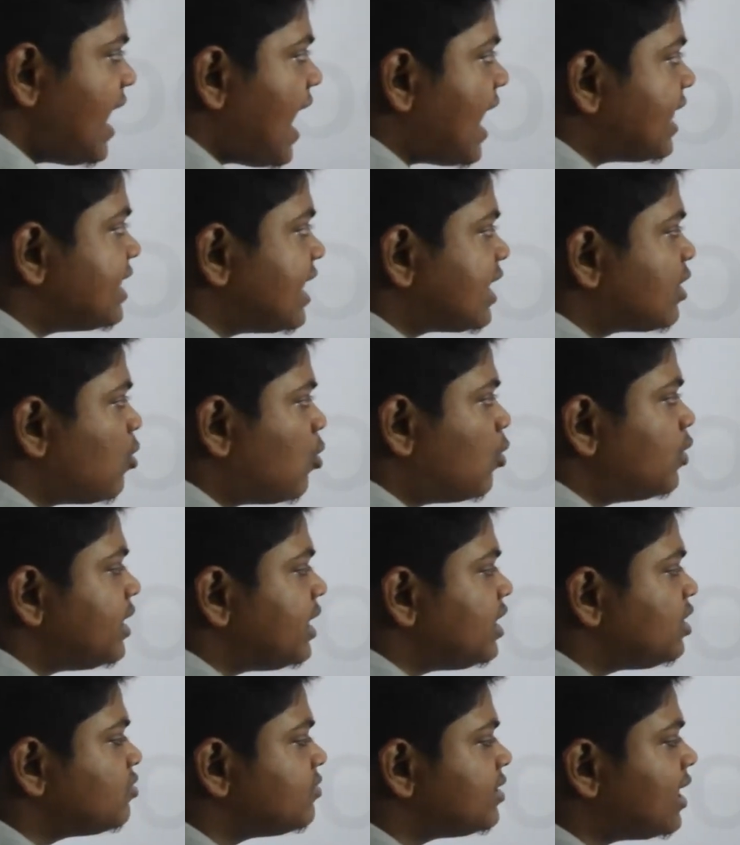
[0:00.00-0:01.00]
and
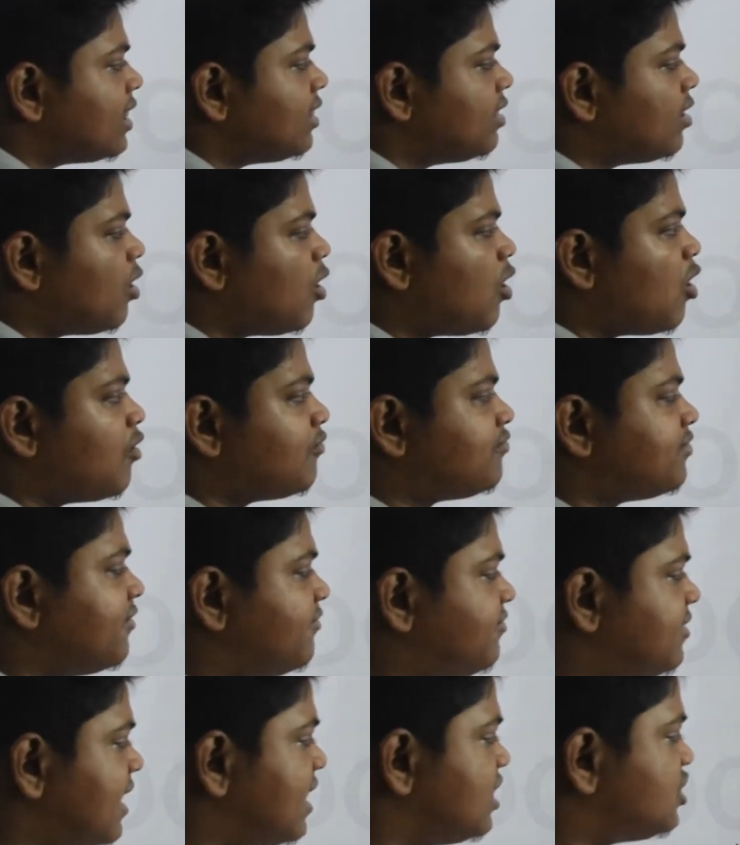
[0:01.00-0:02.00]
according to the law of
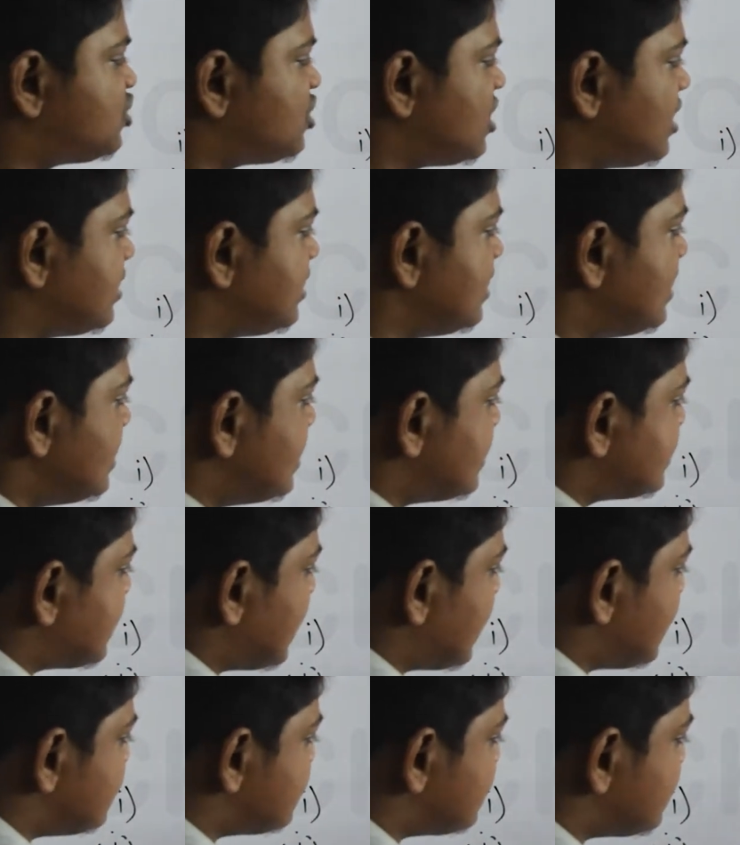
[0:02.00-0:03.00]
reflection, the
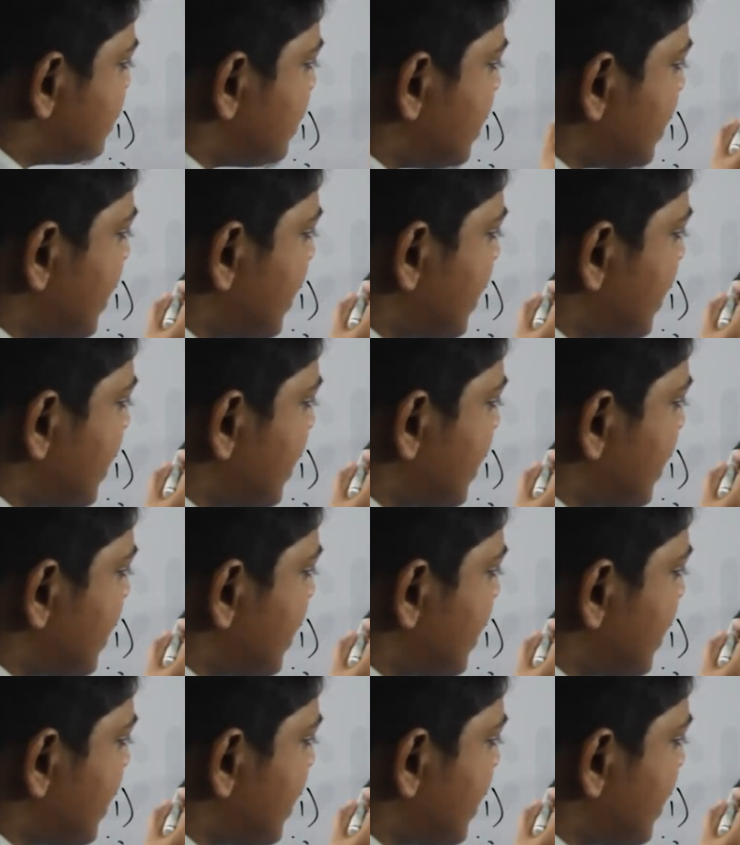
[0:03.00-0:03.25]
incident